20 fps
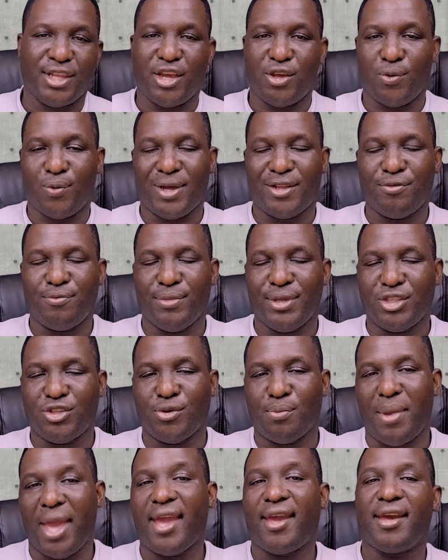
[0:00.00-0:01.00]
that you want me
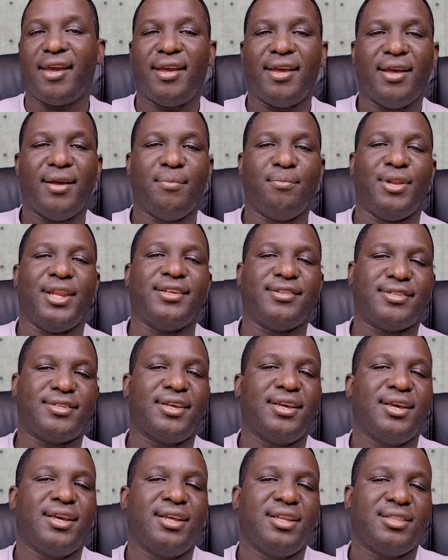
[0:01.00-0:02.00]
to make,
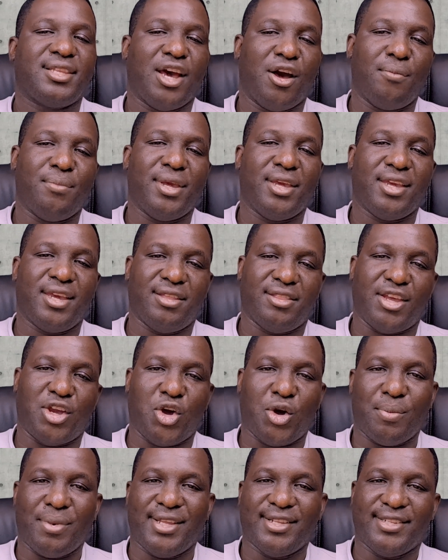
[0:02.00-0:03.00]
please tell me in the
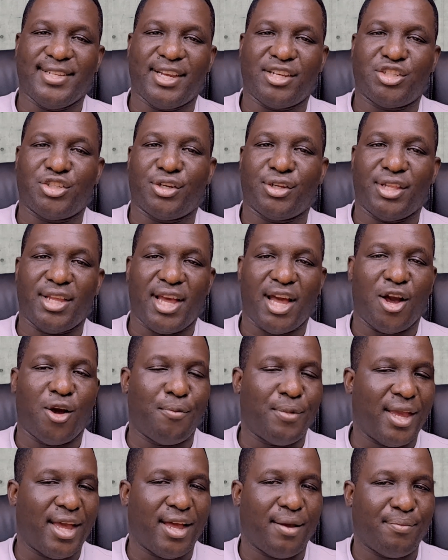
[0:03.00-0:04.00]
comment section. I'll
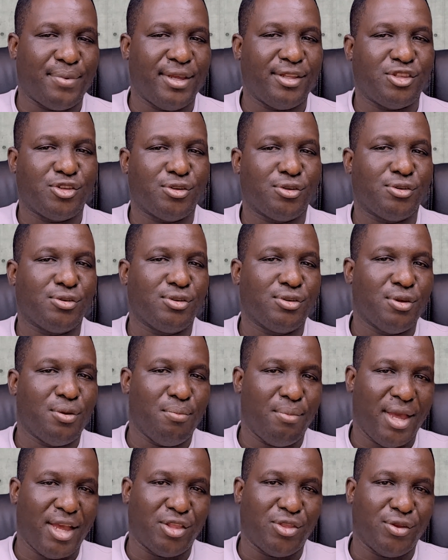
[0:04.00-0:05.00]
be happy to
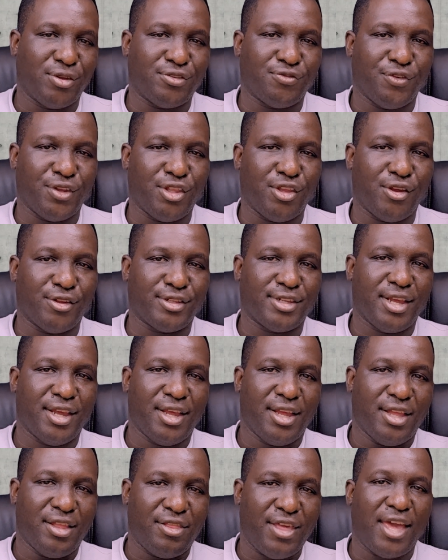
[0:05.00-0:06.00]
make those videos.
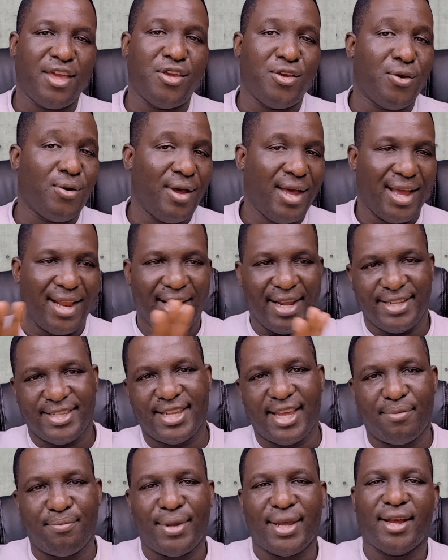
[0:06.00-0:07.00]
Thank you, and let's
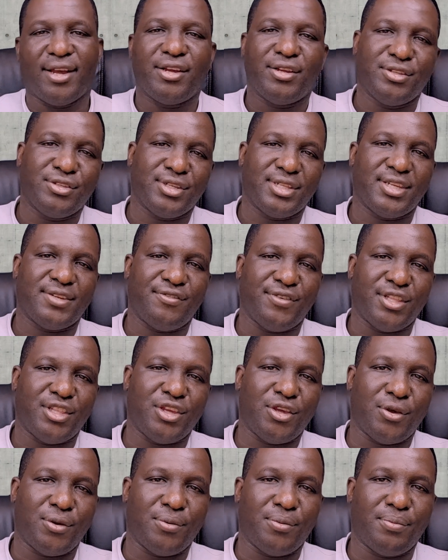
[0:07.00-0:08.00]
get back to the
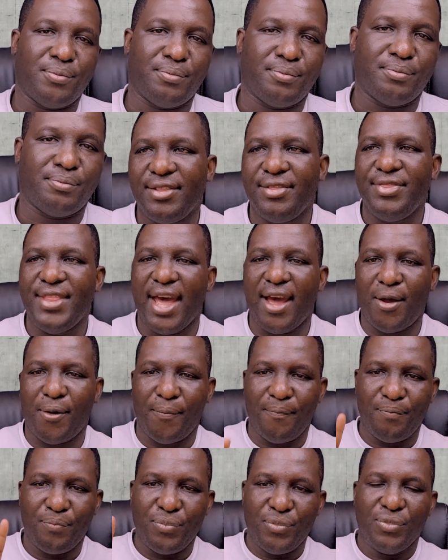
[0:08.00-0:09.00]
video.
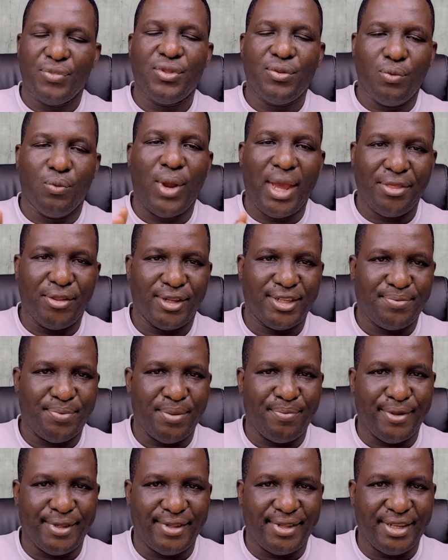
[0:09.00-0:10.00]
Now, where does
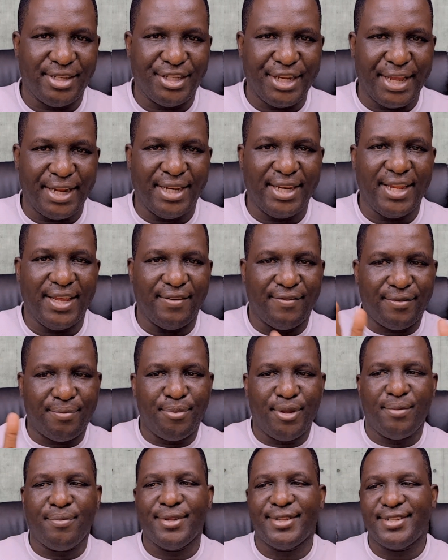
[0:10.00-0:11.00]
PBCJ live?
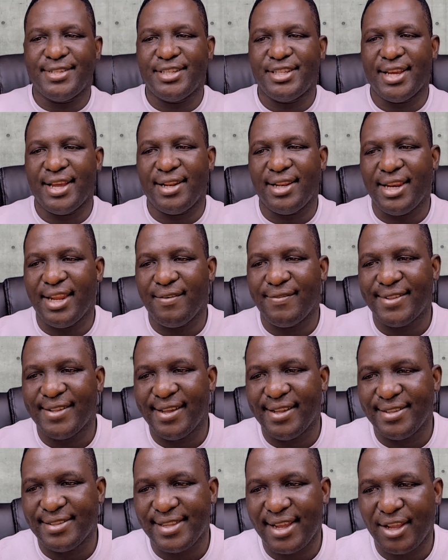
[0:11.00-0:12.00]
PBCJ lives
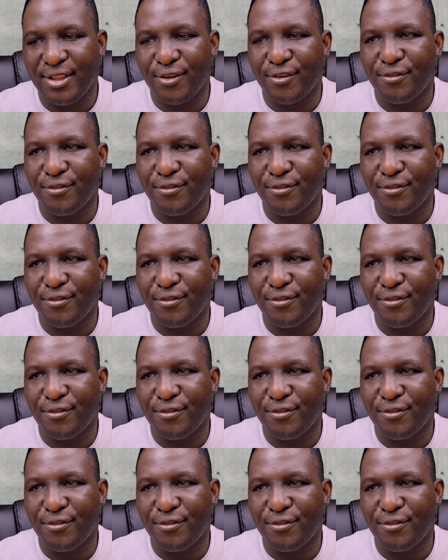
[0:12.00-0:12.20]
inside